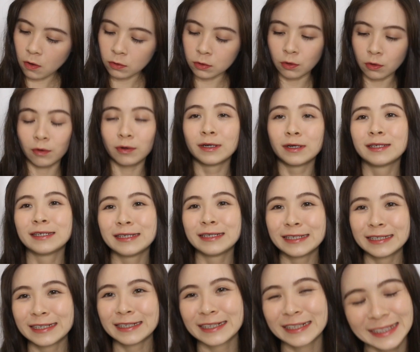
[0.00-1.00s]
oh no.
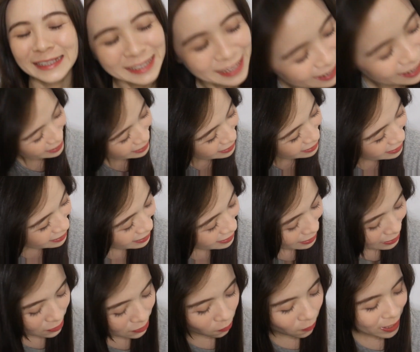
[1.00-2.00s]

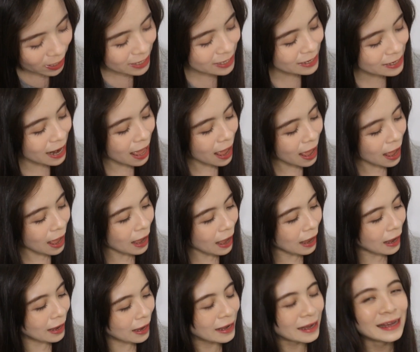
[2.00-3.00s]
No wonder
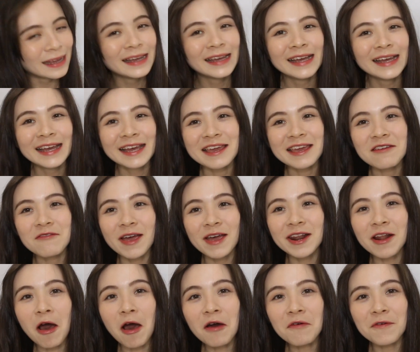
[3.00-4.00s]
lah! It went
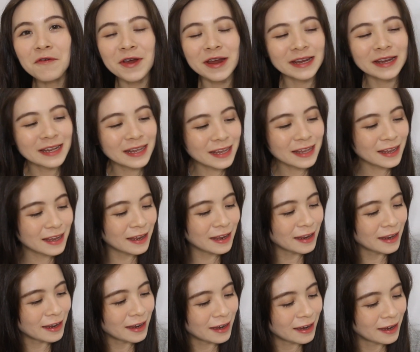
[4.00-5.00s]
off
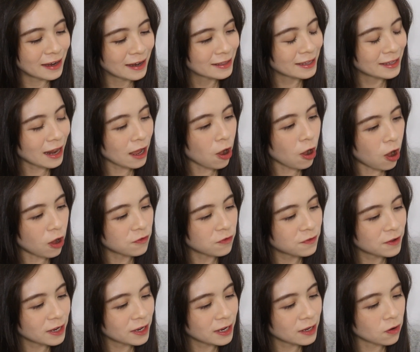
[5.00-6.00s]
already! Did I off
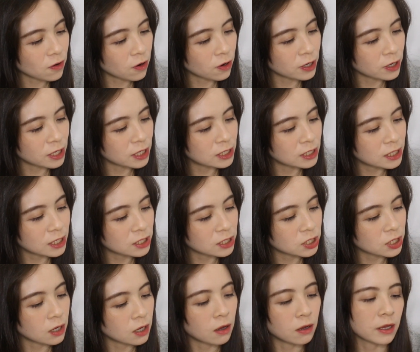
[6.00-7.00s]
it? Or is it
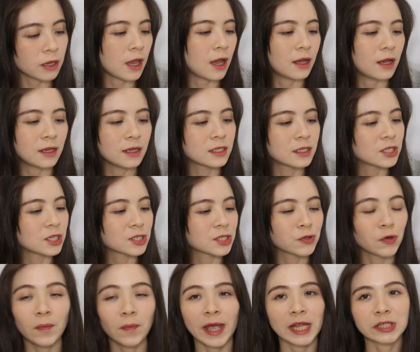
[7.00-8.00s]
just... Oh yeah, it's just
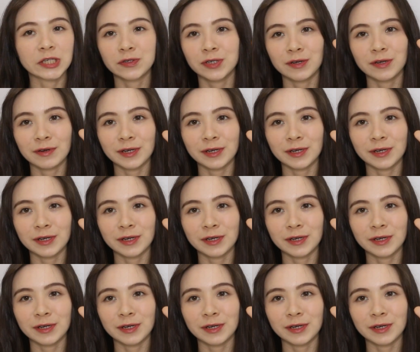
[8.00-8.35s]
no battery